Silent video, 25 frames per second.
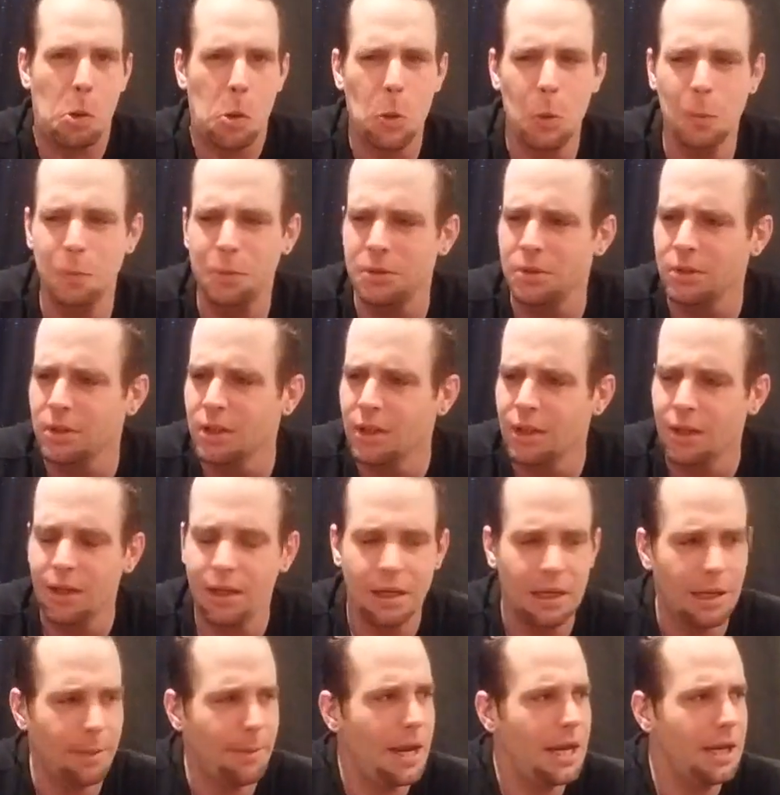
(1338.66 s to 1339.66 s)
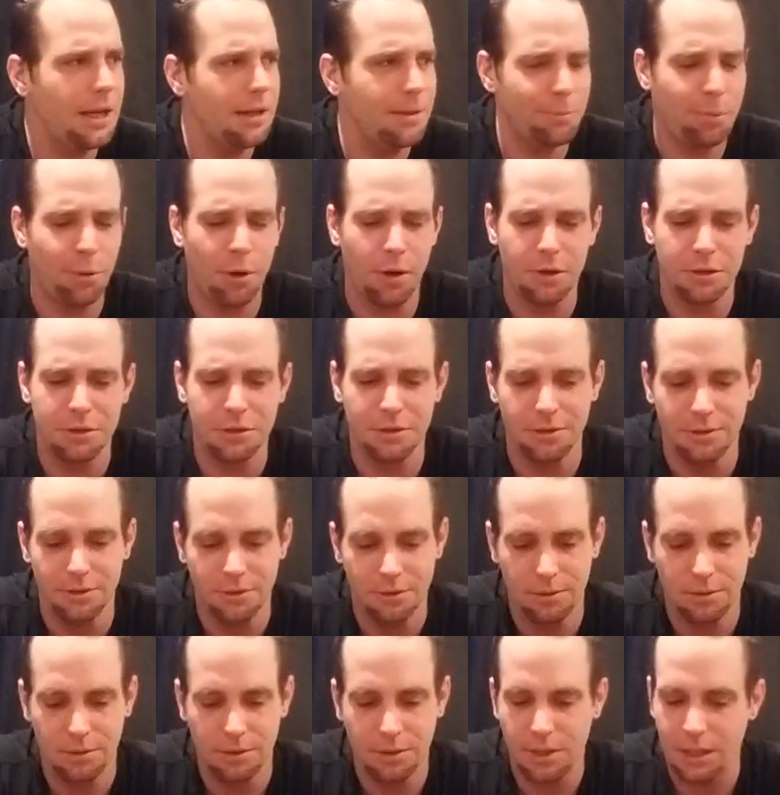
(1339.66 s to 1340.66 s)
Oops. Am I getting
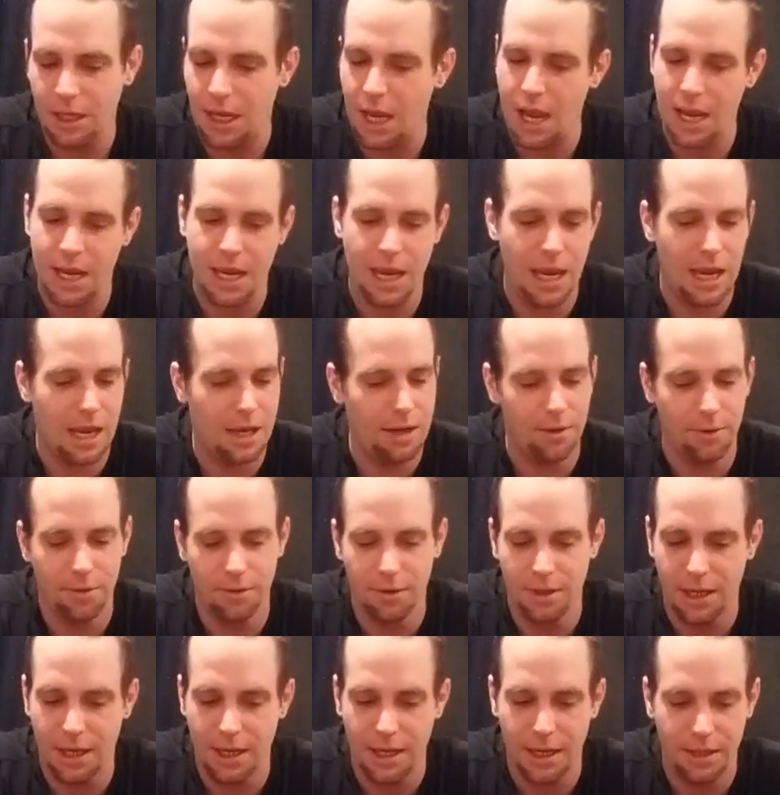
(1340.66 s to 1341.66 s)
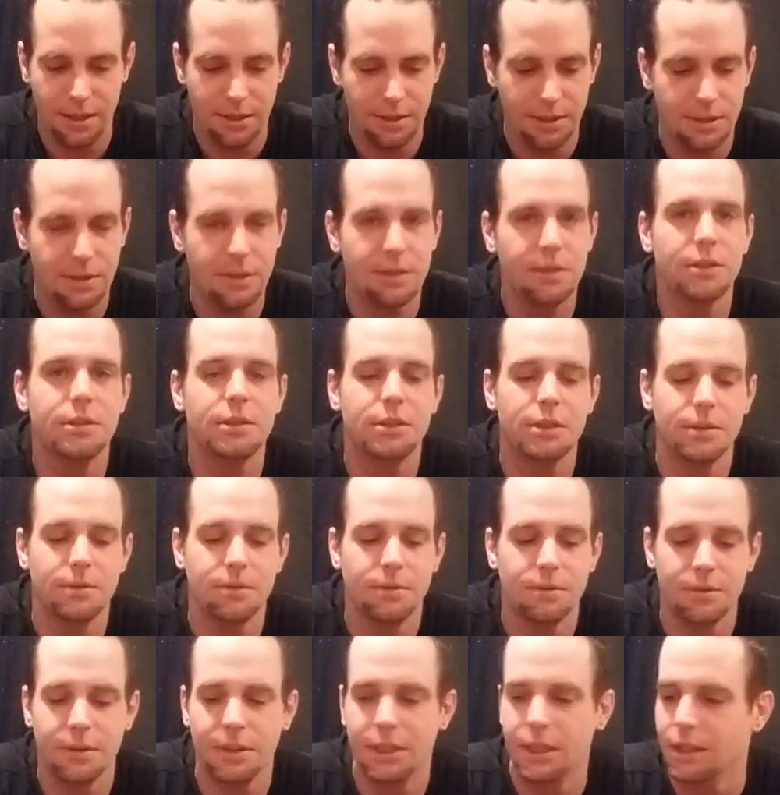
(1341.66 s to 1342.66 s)
personal? I can't do that. This is a
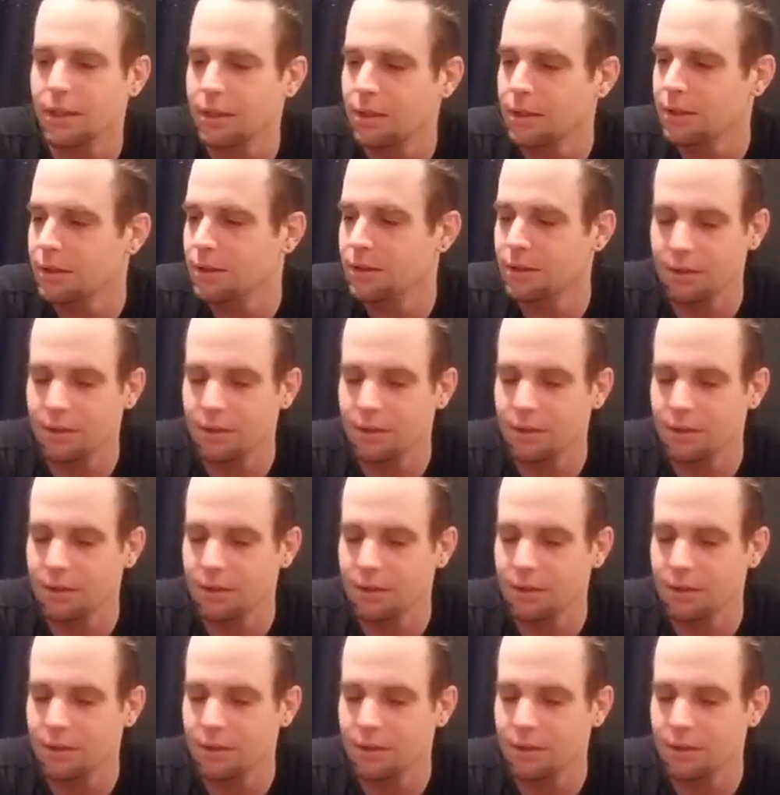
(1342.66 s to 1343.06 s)
general reading.